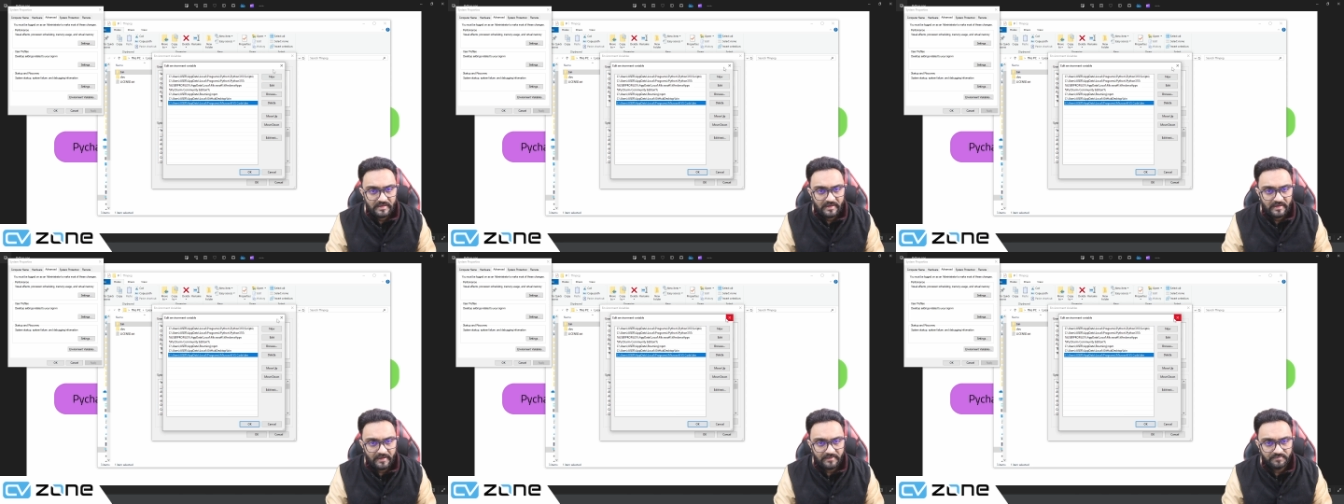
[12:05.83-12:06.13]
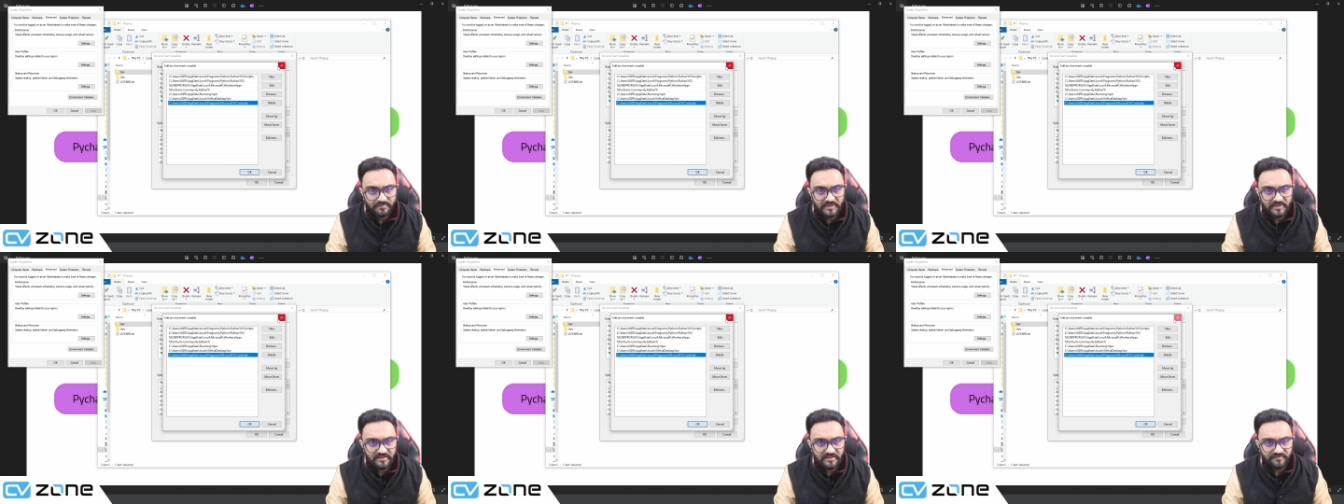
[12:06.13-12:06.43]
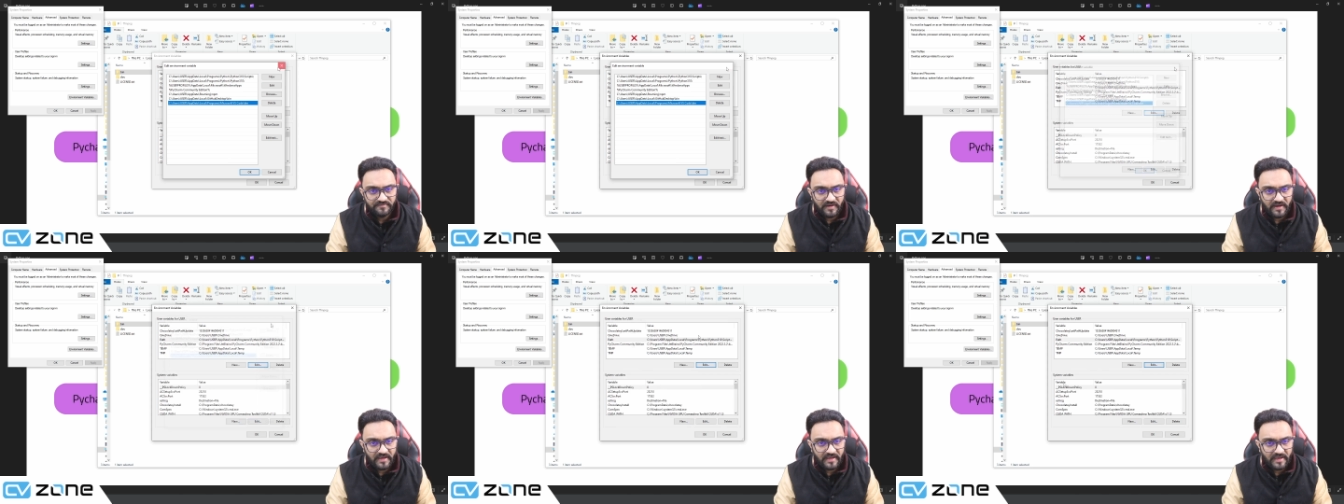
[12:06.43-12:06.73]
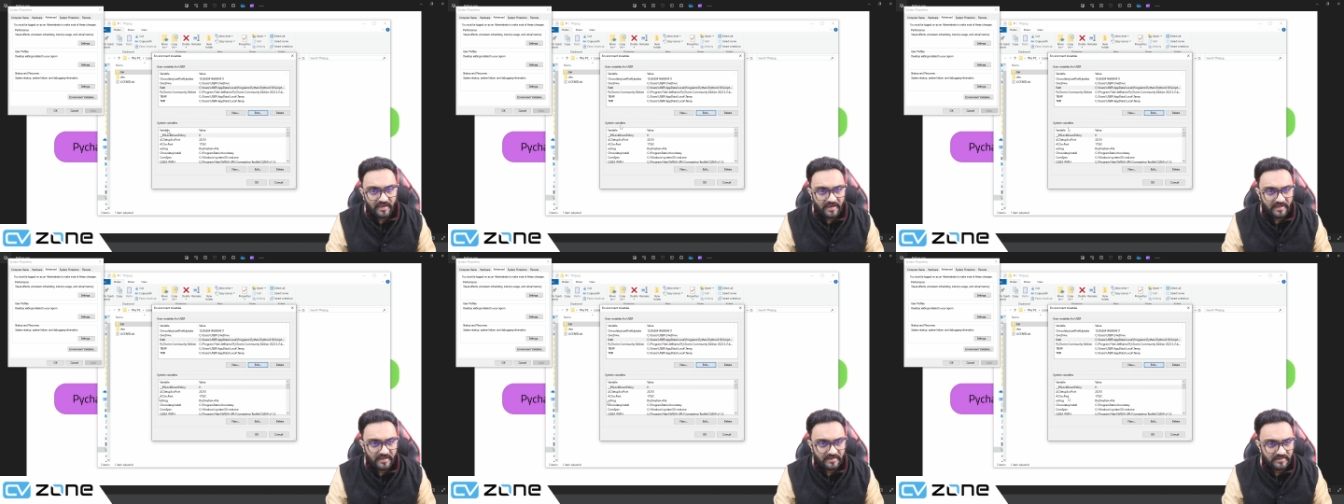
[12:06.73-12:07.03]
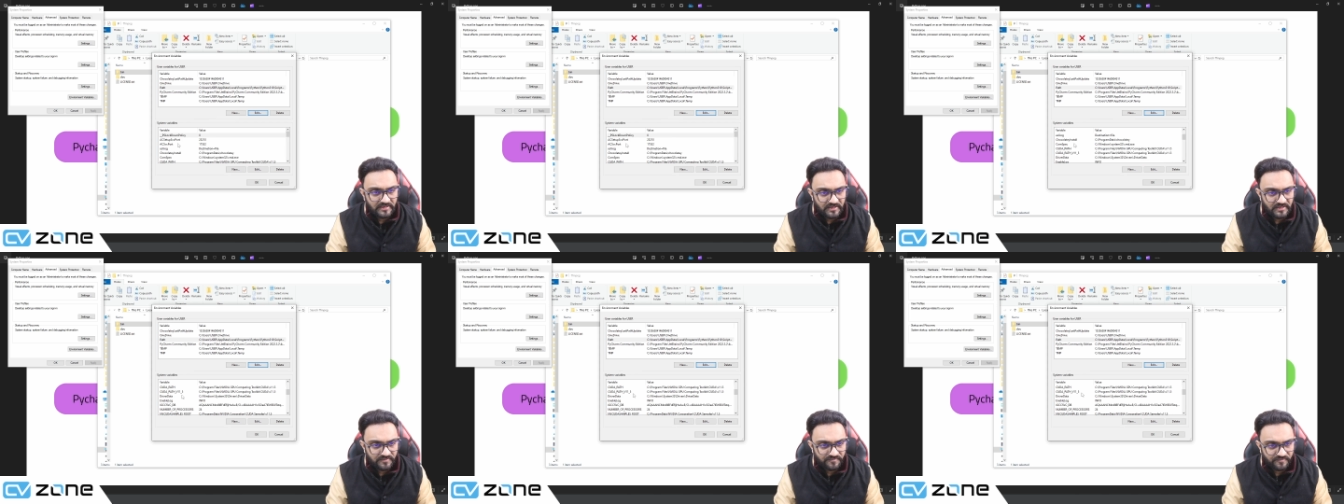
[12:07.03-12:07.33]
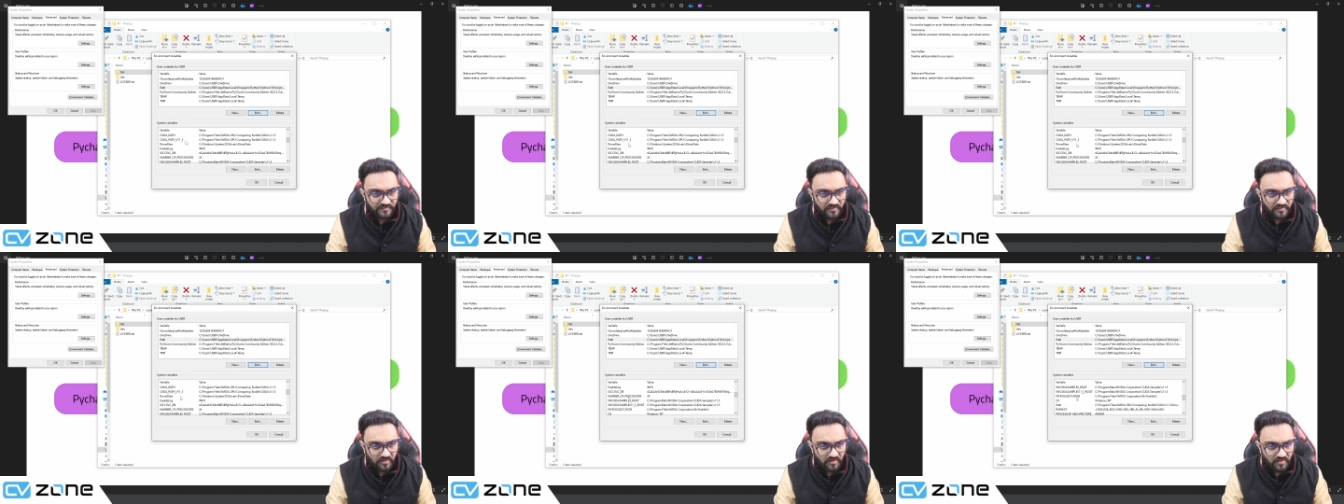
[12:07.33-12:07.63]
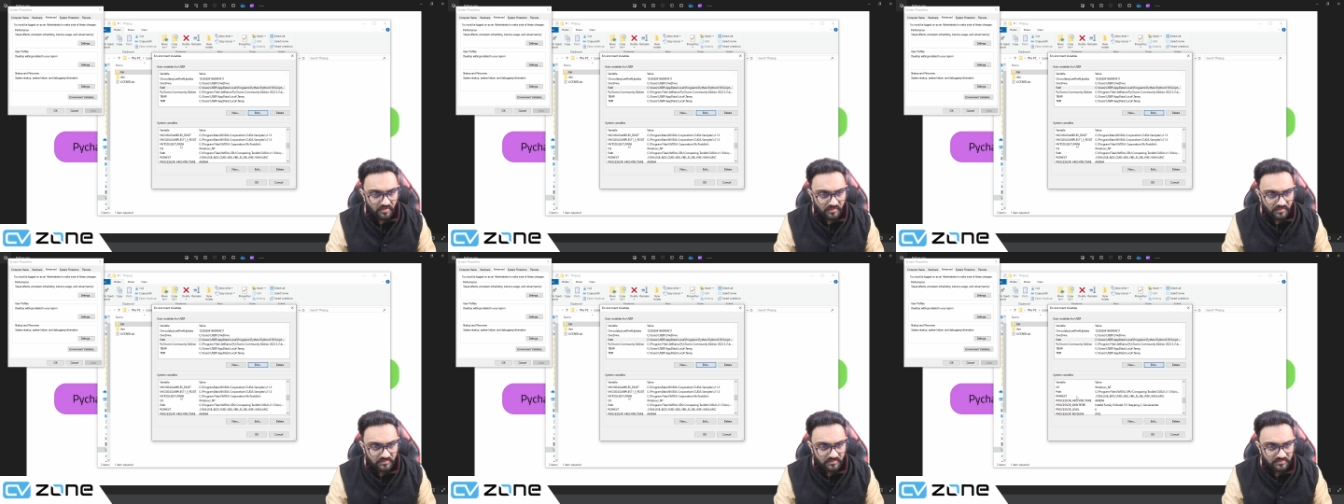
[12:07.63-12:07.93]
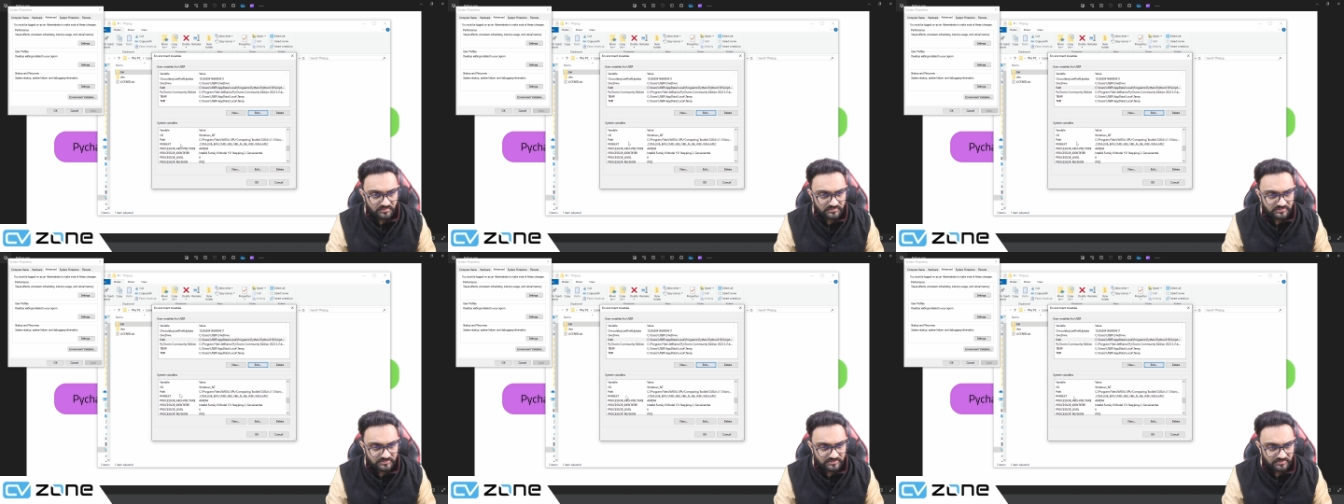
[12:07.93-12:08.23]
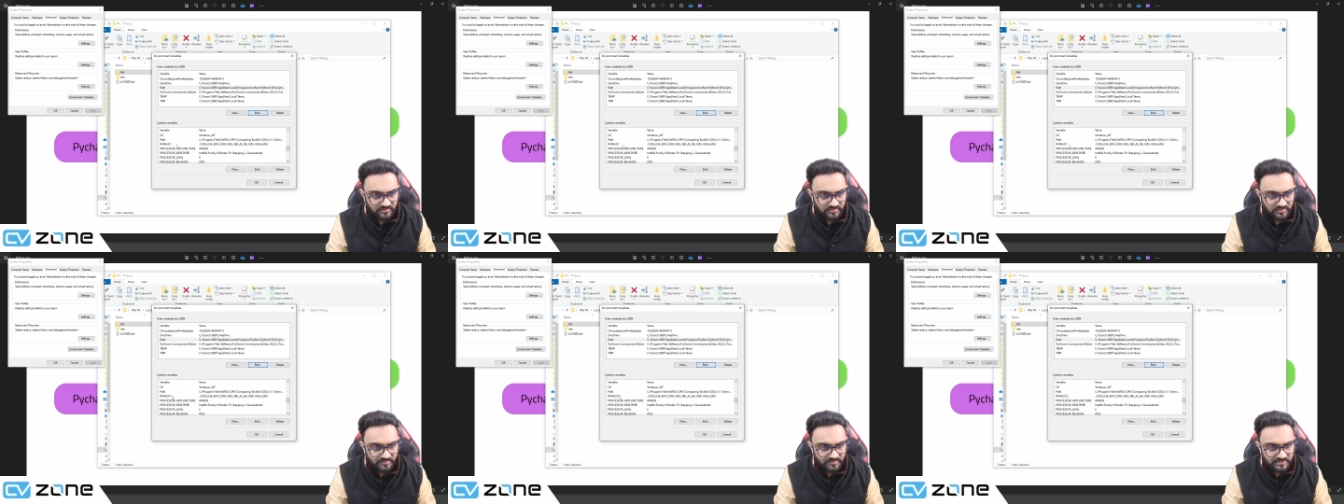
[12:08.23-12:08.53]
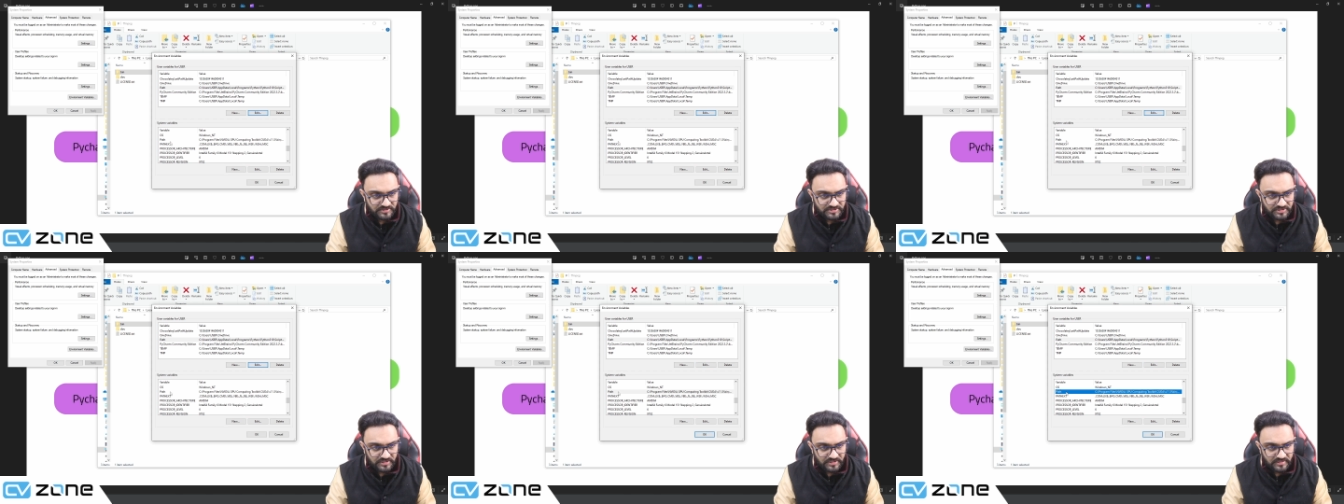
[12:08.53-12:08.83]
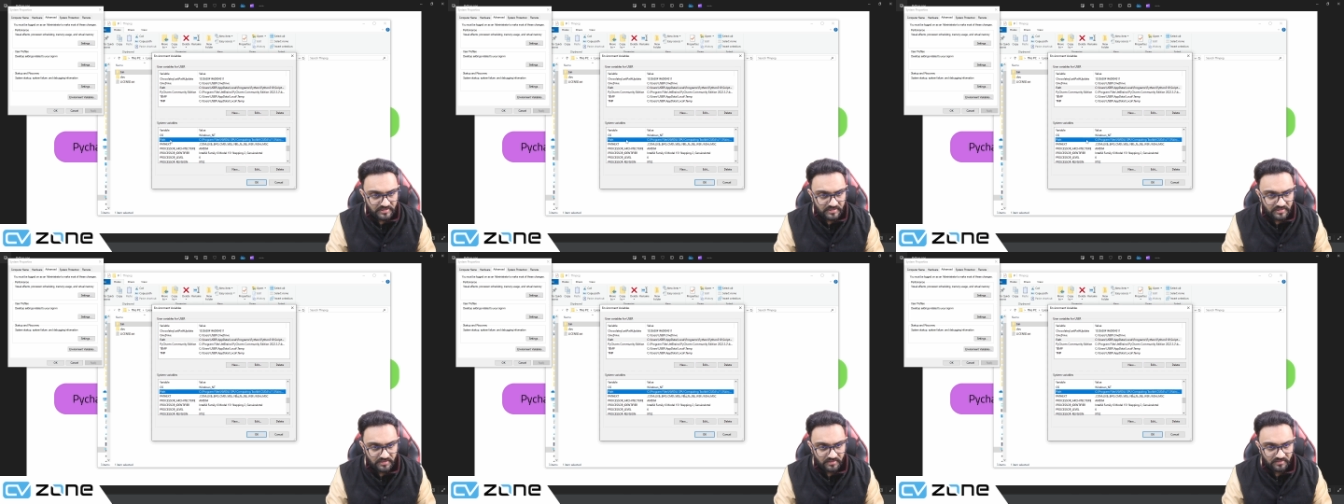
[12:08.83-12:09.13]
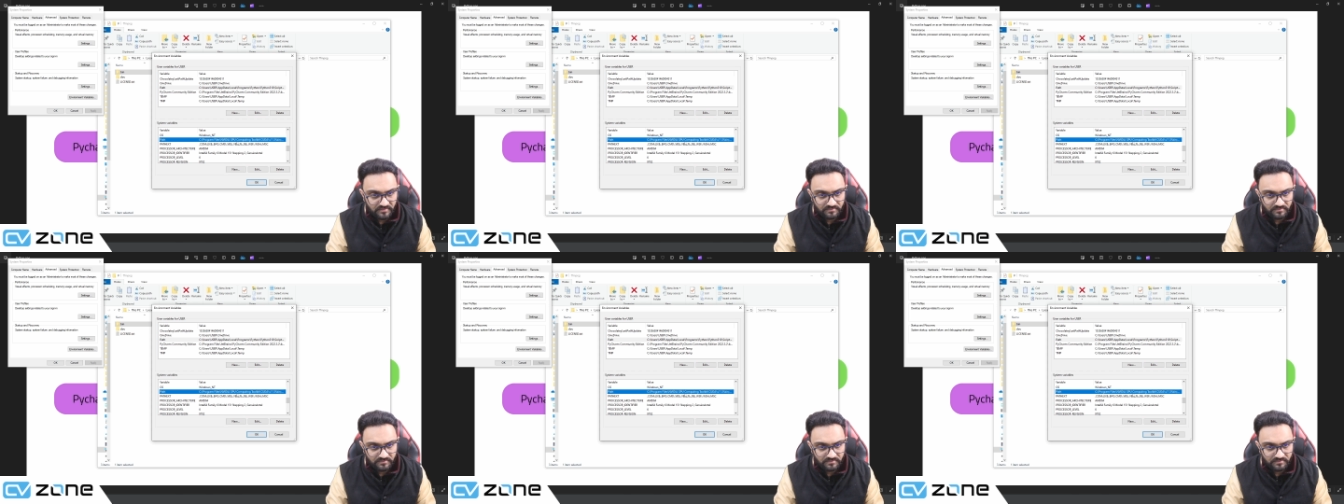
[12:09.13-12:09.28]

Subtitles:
I believe I added it for all, so let me check here.